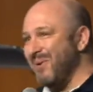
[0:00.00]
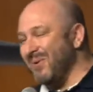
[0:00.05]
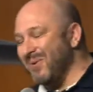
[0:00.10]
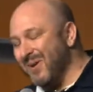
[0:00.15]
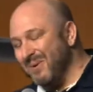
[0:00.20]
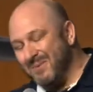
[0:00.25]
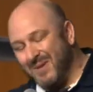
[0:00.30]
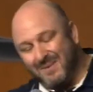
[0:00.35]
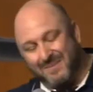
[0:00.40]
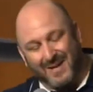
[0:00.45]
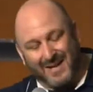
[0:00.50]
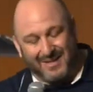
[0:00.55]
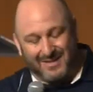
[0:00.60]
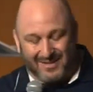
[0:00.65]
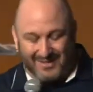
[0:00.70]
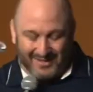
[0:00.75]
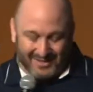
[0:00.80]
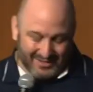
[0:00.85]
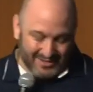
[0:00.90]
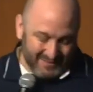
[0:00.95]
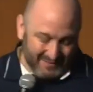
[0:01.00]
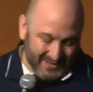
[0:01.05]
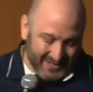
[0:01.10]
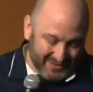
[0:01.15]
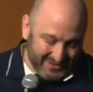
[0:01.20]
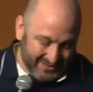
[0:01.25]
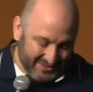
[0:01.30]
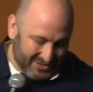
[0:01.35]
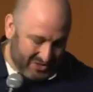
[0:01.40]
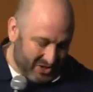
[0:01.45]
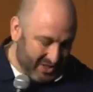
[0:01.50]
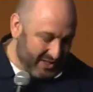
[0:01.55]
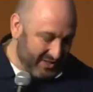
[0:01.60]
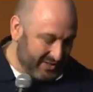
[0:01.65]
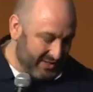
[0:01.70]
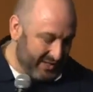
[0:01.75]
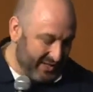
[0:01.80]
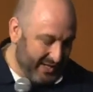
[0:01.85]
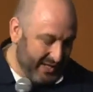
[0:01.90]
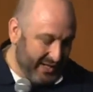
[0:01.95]
I'm going long, but let me cut to the
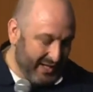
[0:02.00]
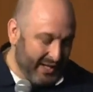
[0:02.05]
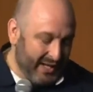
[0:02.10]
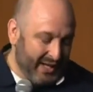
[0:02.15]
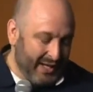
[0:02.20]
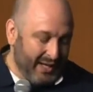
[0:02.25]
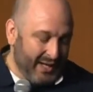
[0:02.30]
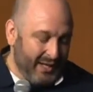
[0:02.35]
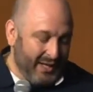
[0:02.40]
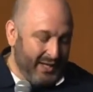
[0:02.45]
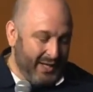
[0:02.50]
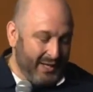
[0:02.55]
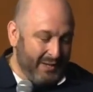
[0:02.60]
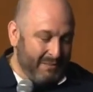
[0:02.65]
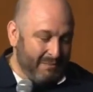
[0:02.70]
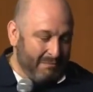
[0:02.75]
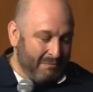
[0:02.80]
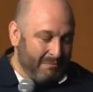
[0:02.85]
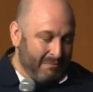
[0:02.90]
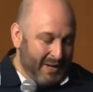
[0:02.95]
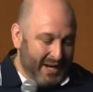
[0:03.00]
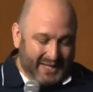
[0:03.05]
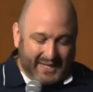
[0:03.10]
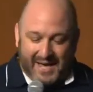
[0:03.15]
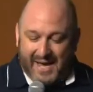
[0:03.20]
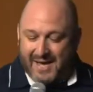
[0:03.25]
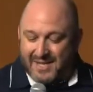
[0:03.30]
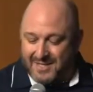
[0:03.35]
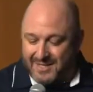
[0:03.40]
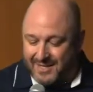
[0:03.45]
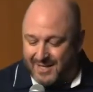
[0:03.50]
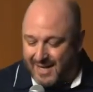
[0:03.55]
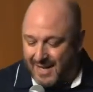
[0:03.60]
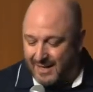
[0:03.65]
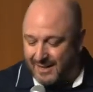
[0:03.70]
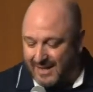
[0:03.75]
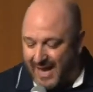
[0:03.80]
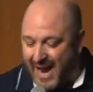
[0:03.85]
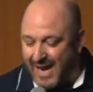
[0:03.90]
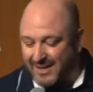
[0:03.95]
chase. My kid
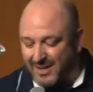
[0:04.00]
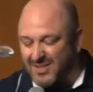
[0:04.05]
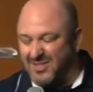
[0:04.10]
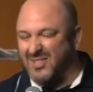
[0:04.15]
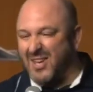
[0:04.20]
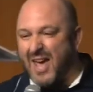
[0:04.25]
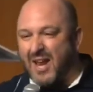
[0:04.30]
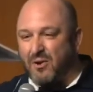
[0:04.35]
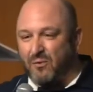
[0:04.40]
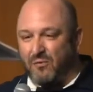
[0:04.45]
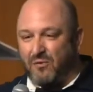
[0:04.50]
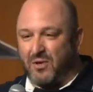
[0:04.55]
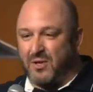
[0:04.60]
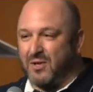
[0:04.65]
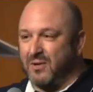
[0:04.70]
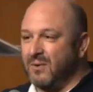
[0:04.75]
said, Dad, let's get it for